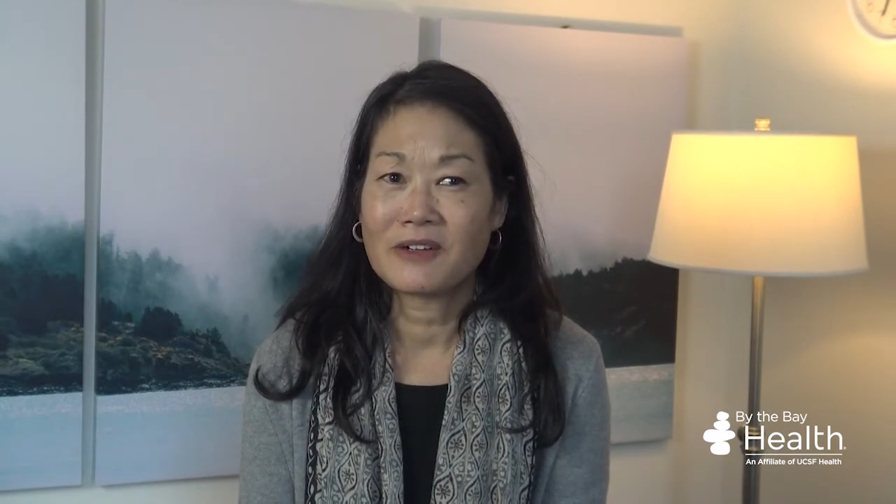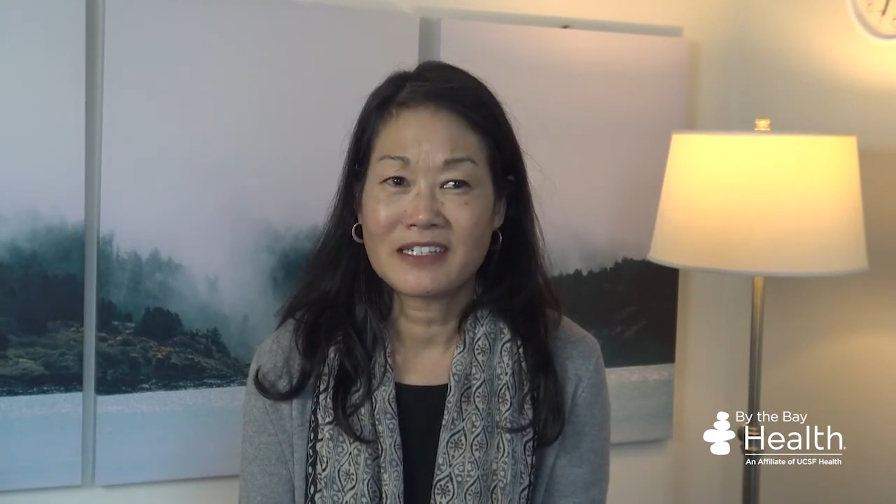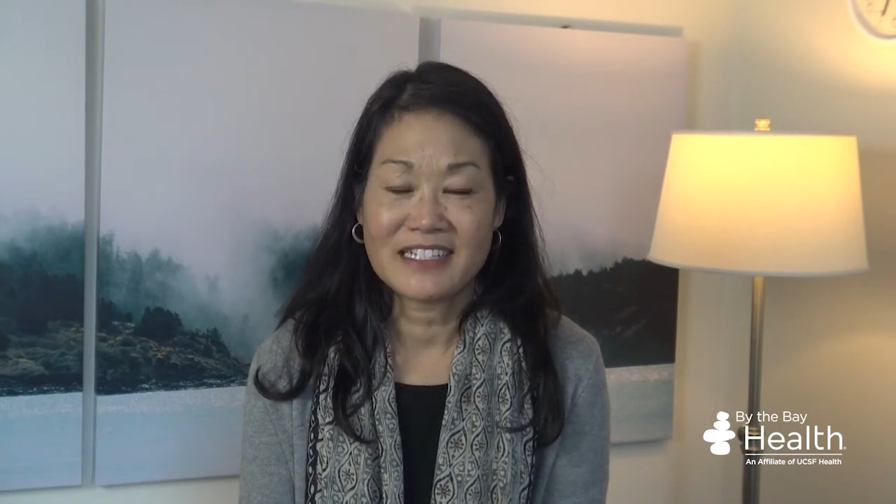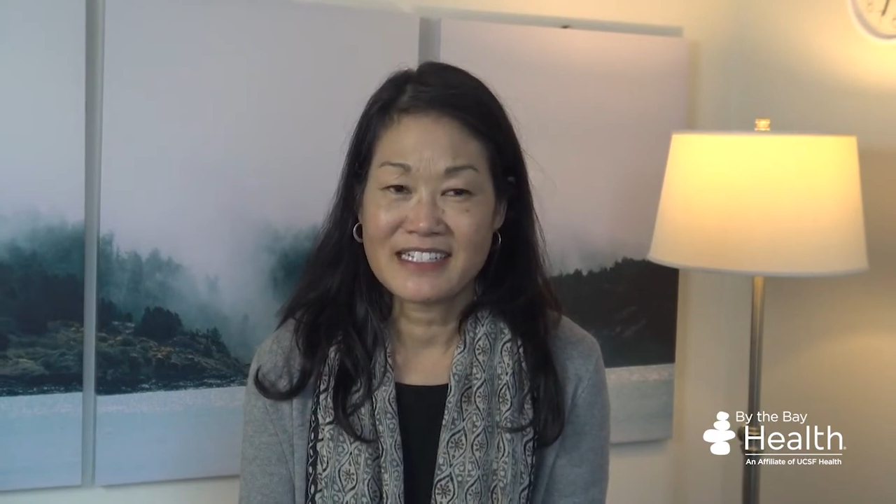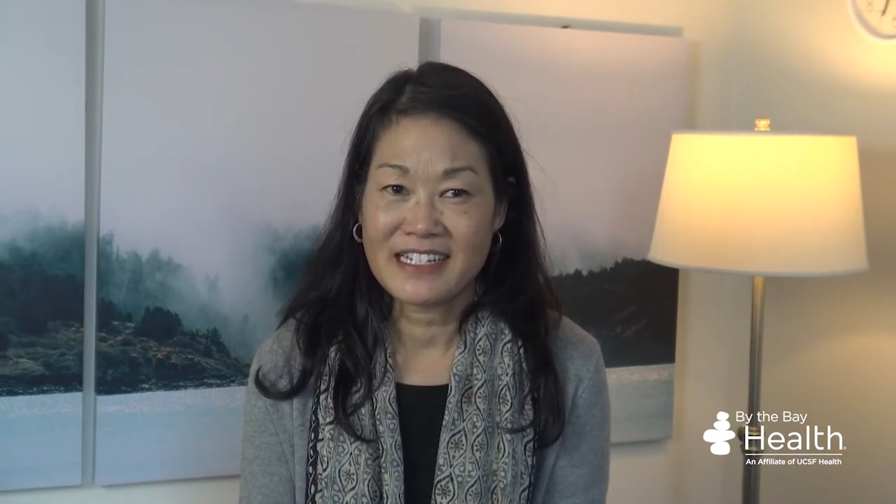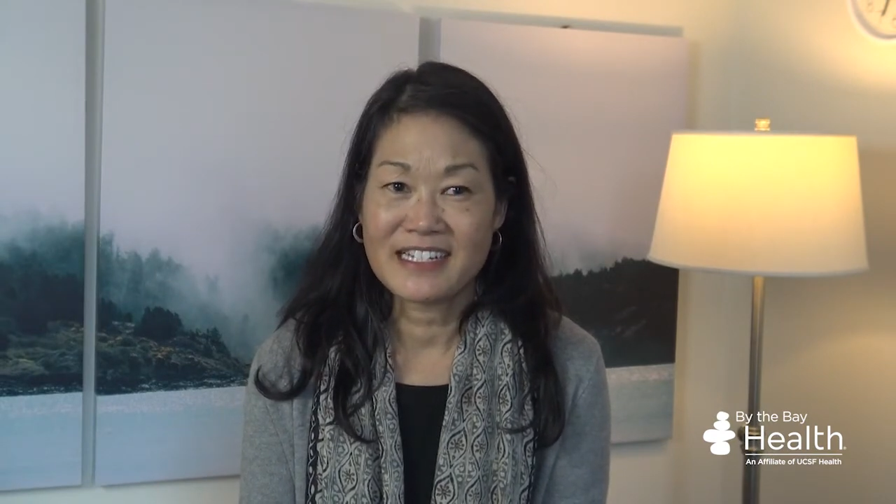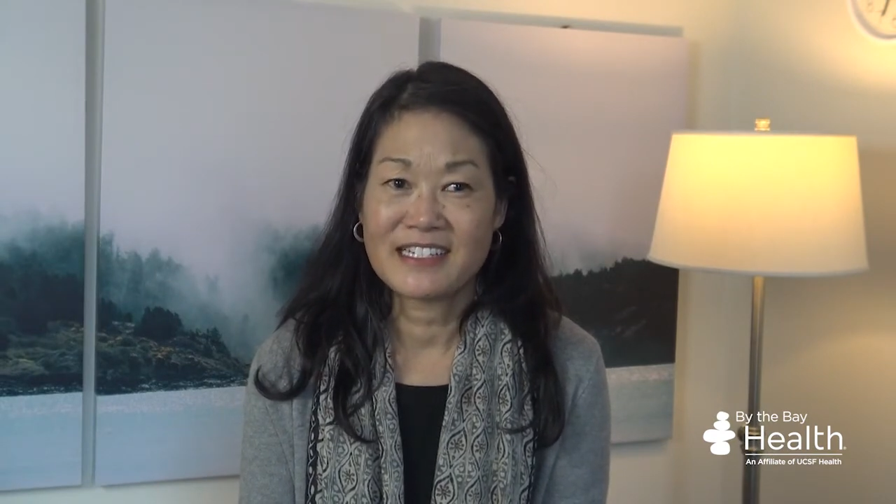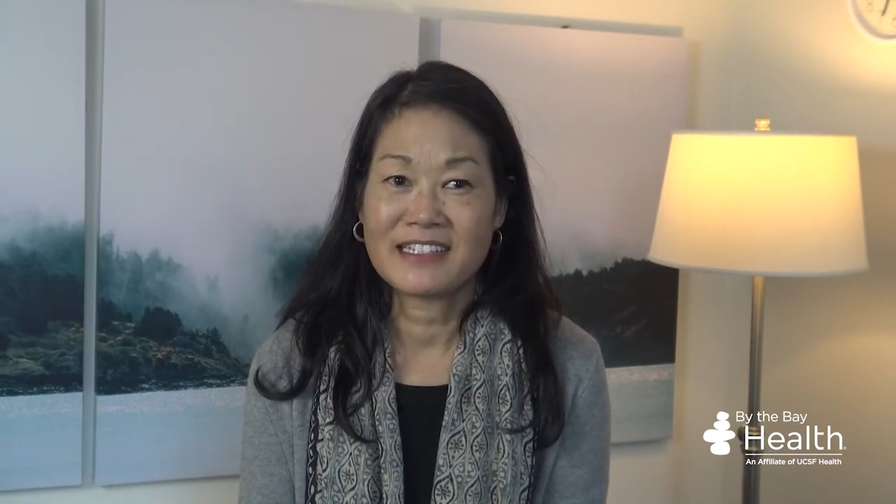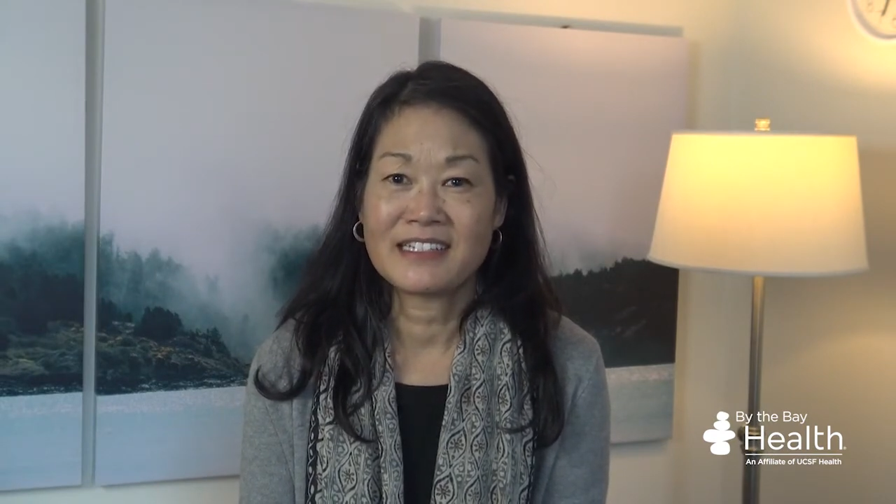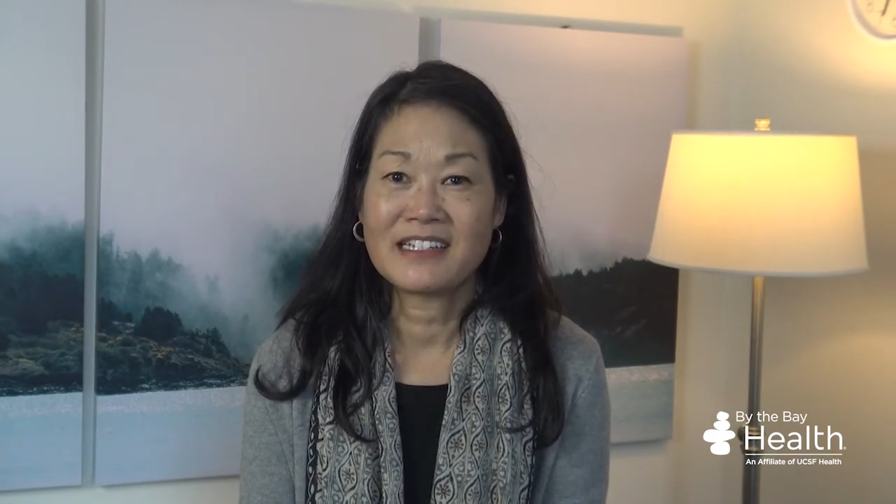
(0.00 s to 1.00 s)

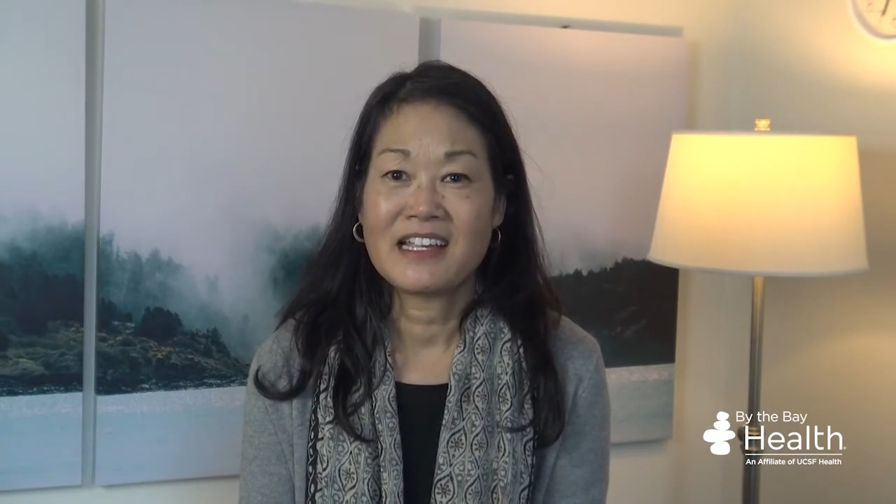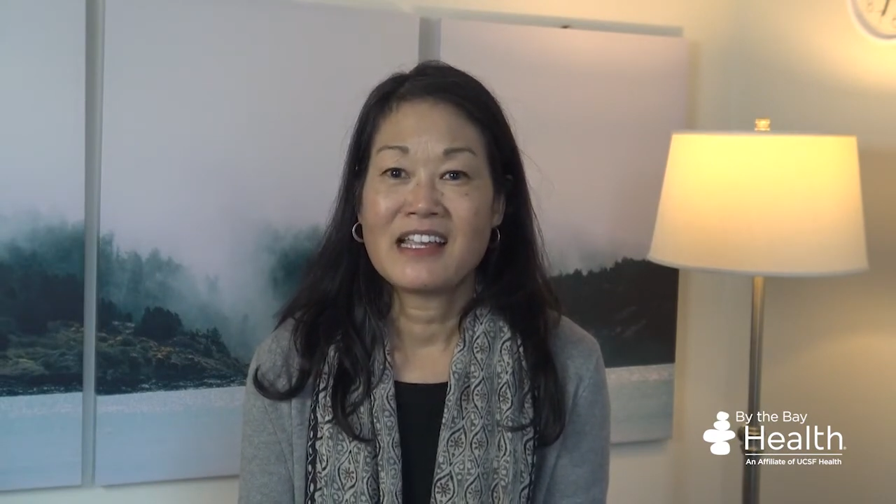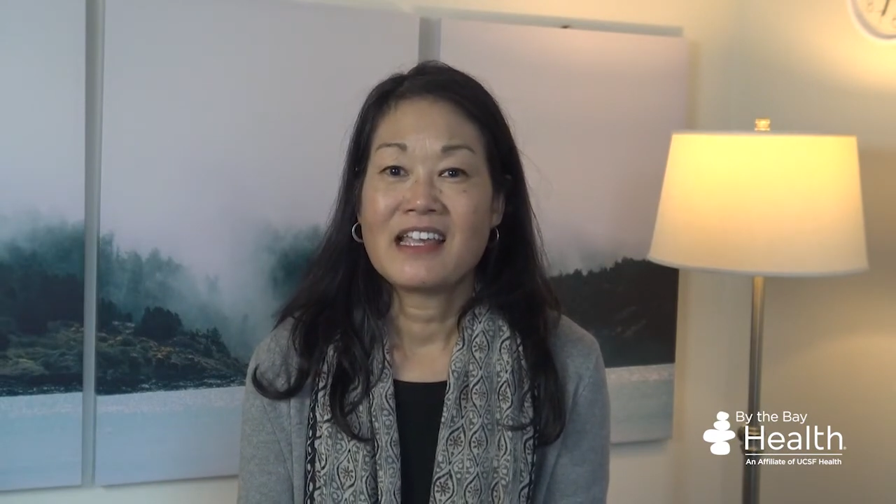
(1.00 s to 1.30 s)
organization